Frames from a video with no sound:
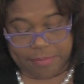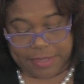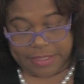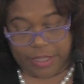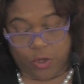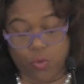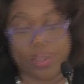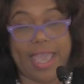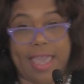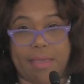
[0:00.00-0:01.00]
million who
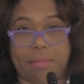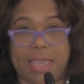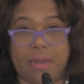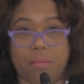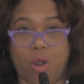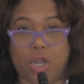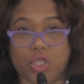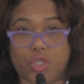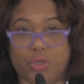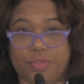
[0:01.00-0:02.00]
came in
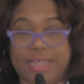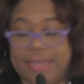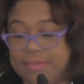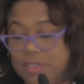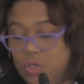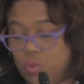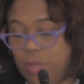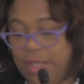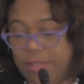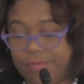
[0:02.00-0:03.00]
March
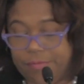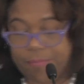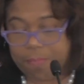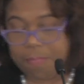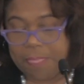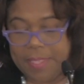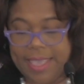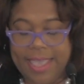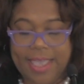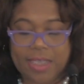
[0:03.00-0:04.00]
2012.
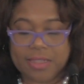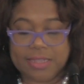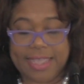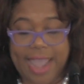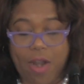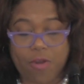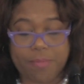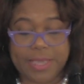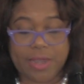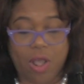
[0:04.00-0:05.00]
The
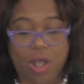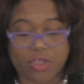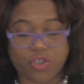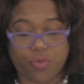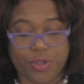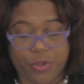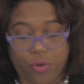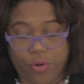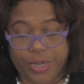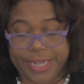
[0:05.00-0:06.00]
Caribbean also
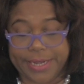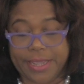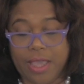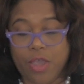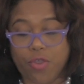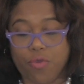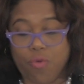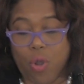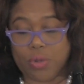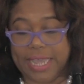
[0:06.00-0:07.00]
recorded
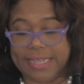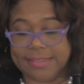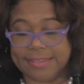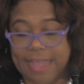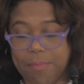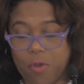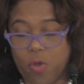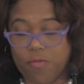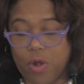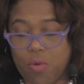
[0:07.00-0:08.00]
growth in
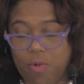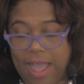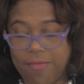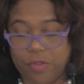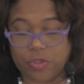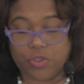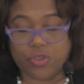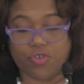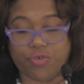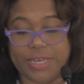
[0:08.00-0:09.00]
stopover arrivals
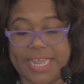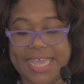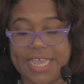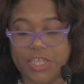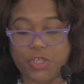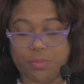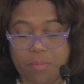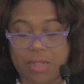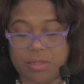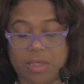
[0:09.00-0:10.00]
during each
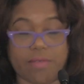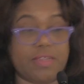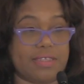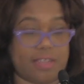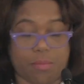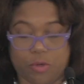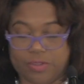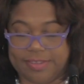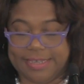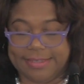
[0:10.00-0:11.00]
month of the summer
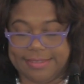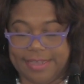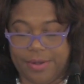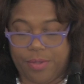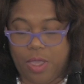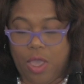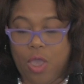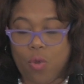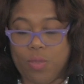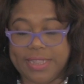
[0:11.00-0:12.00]
season,
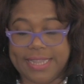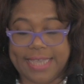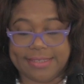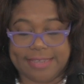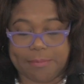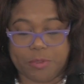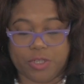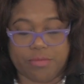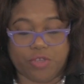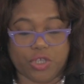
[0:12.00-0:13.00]
with the
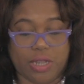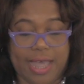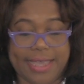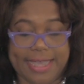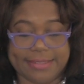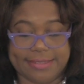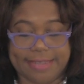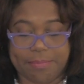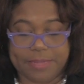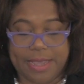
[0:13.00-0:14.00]
exception of July and
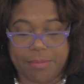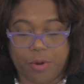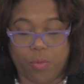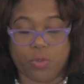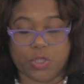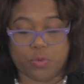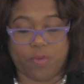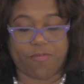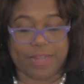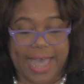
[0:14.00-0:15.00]
September, which were
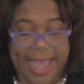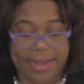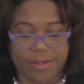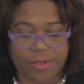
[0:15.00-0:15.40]
flat.